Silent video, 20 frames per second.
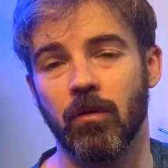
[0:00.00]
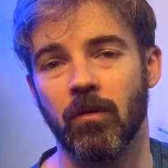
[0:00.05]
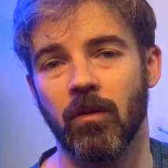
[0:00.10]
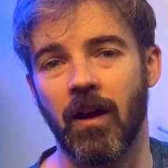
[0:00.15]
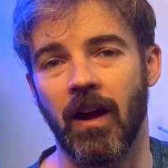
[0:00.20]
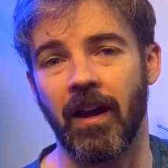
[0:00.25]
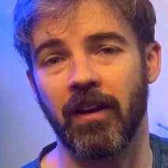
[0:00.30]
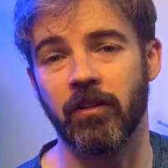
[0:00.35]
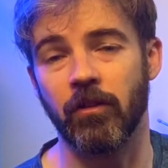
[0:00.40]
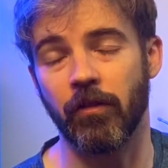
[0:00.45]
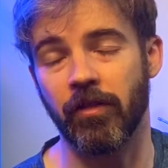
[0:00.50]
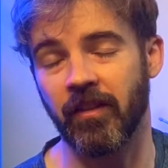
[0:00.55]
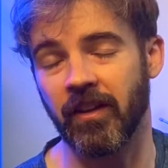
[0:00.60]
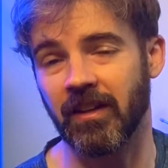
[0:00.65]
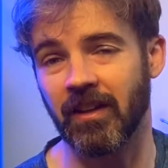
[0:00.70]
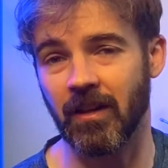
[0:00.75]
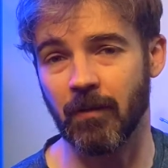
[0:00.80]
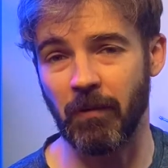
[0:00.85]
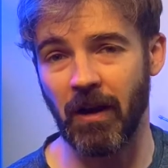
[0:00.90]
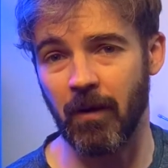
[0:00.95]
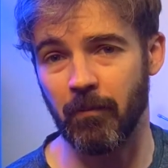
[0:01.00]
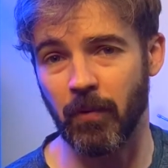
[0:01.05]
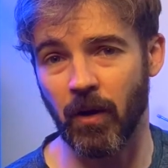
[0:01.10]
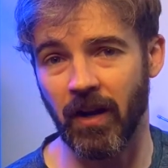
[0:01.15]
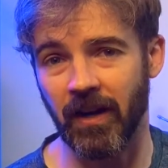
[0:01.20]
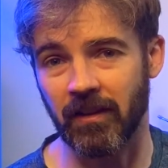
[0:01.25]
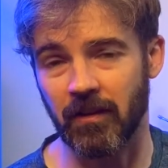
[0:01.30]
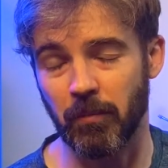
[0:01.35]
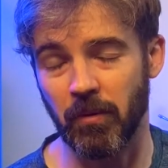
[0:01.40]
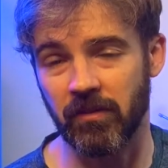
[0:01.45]
and you're thinking about
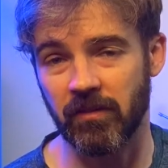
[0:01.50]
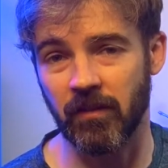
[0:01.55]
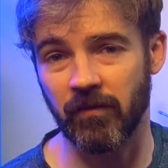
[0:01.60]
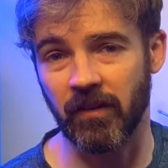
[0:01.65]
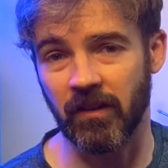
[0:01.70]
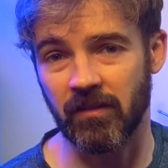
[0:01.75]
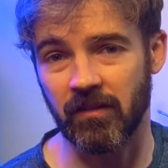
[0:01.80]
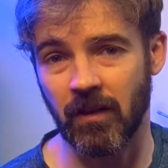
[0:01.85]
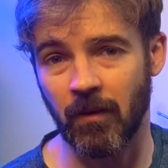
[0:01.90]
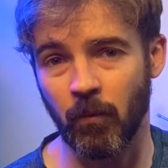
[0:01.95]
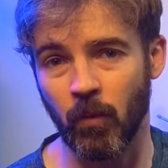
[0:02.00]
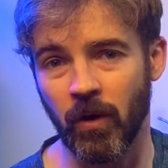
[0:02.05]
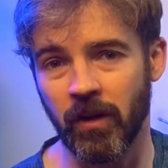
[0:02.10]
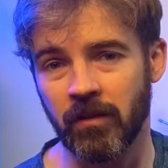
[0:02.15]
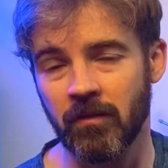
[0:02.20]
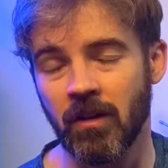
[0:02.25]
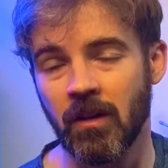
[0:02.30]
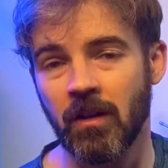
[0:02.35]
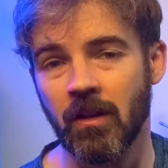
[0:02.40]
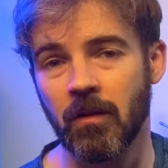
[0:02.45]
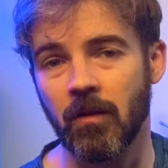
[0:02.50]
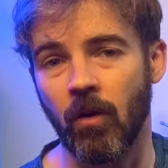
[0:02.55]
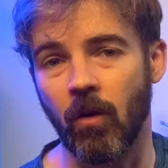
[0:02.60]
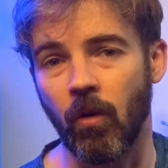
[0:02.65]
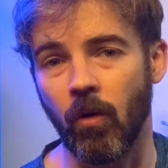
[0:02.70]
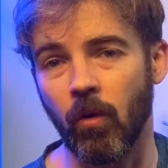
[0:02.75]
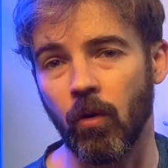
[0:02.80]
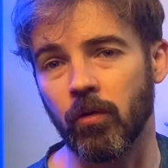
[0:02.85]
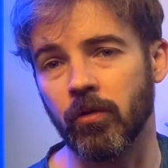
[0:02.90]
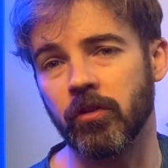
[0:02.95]
buying the Pacific Sun one,
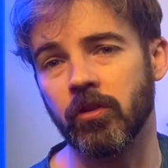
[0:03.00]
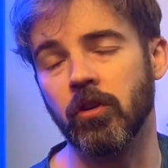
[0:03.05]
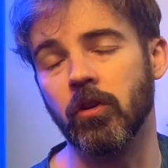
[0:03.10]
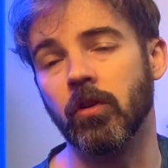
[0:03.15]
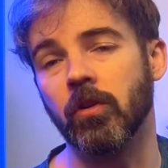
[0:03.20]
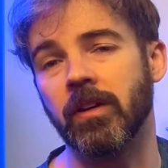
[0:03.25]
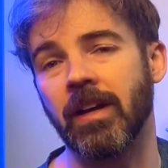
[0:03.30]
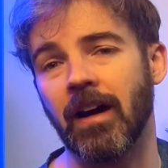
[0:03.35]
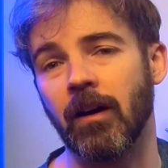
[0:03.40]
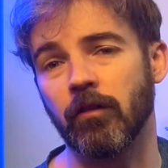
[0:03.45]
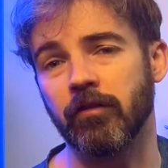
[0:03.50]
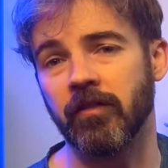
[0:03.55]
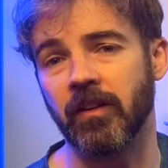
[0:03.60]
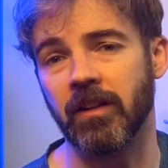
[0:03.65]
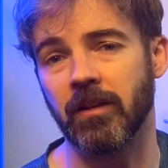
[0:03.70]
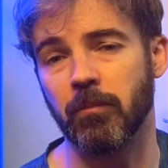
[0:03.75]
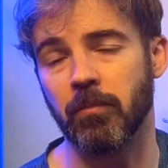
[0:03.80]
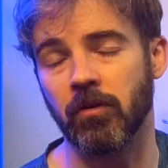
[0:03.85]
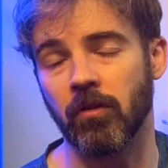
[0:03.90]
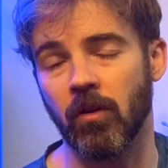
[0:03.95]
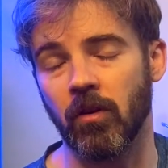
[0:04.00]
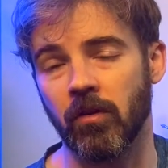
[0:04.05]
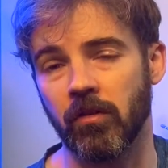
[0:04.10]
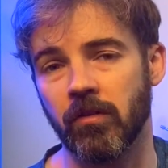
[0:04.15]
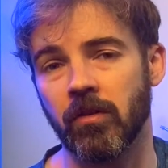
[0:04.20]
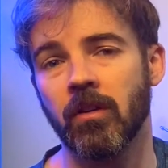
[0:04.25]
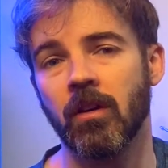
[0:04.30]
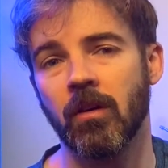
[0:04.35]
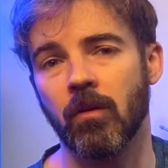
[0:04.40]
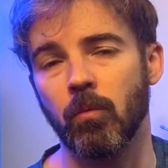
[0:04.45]
all new Calcfeeder
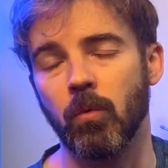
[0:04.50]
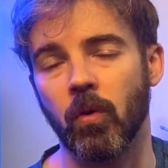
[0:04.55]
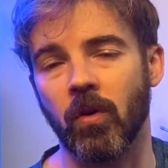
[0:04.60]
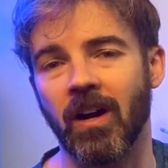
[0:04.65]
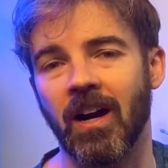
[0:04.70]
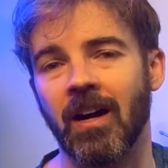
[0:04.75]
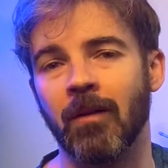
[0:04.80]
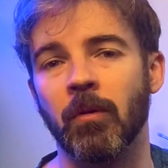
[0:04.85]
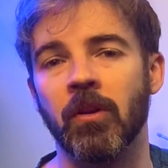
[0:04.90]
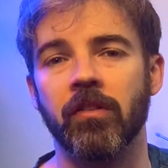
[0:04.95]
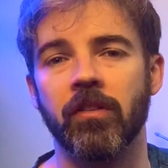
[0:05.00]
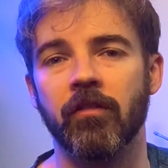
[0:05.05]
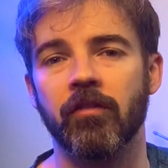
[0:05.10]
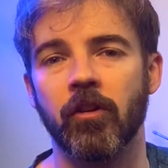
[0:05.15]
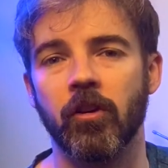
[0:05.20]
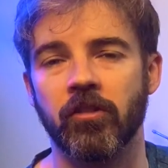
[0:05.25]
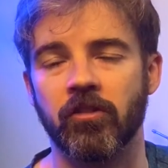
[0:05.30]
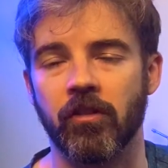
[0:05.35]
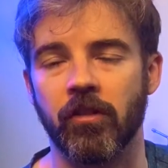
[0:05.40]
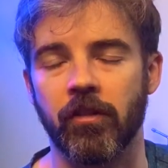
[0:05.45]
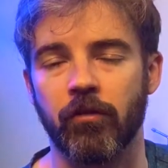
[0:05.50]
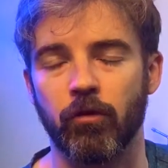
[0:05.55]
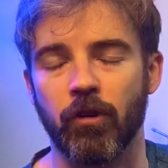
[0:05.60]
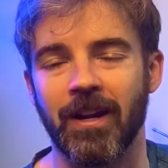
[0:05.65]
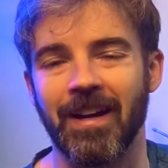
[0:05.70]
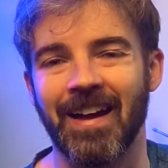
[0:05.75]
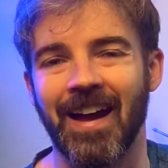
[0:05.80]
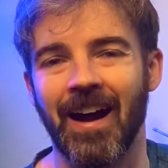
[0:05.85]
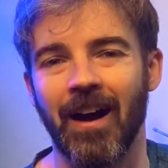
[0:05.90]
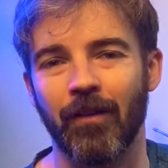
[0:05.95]
Pros will come as the version
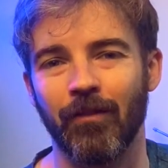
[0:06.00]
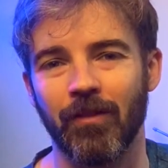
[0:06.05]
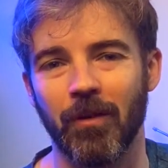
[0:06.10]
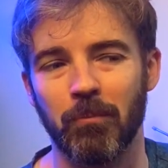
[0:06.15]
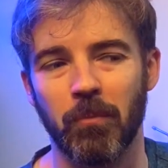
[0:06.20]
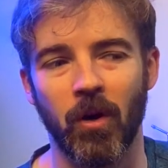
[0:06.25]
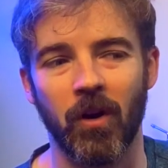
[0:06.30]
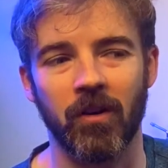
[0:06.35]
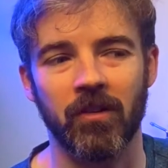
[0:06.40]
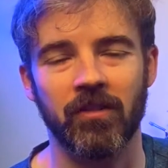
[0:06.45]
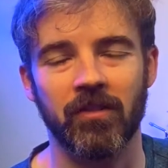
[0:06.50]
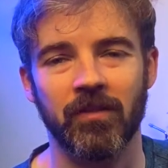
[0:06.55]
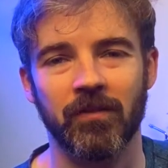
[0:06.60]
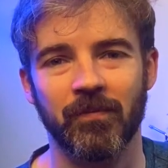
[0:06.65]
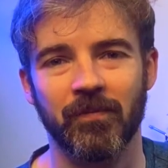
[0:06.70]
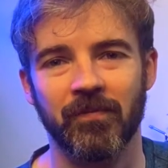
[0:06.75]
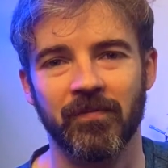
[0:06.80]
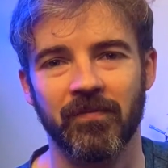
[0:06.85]
3 out of the box.